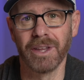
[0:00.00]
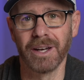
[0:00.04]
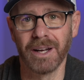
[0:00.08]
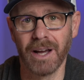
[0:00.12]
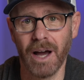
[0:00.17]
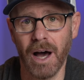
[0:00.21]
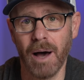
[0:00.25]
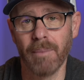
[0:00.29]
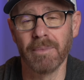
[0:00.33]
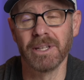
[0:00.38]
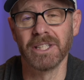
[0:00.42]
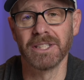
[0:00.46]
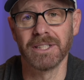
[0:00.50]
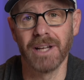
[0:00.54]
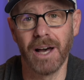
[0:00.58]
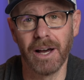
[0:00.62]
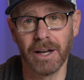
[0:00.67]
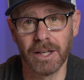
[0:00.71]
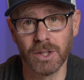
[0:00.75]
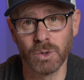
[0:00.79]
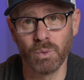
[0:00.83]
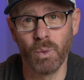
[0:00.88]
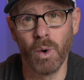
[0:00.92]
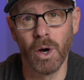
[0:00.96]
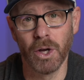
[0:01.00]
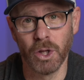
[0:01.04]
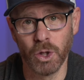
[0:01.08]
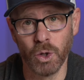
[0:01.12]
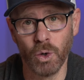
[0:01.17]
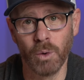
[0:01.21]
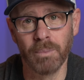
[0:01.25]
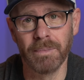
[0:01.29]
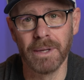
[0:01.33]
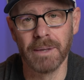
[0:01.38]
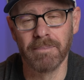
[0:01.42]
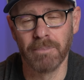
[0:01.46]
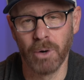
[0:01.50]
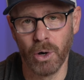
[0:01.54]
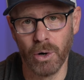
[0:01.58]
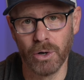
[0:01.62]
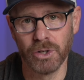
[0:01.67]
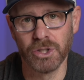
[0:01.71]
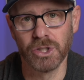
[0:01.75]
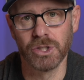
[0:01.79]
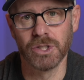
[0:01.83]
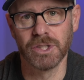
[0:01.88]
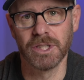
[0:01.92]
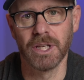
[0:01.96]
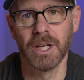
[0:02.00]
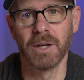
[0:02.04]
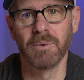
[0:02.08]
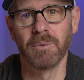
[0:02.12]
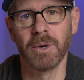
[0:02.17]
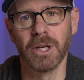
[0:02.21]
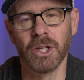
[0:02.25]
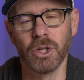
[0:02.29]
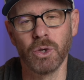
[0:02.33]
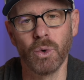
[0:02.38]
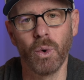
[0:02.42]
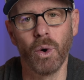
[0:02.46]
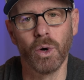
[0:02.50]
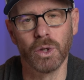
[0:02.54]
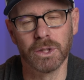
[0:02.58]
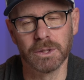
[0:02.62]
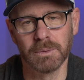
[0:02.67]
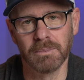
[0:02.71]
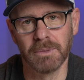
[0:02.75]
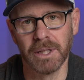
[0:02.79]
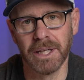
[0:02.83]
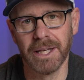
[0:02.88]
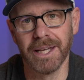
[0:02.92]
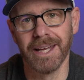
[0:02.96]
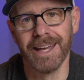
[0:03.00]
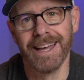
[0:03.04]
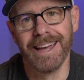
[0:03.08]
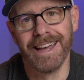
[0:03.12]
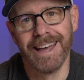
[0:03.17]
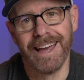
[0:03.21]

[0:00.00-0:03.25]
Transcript: And common stock is what you'll be purchasing when you ultimately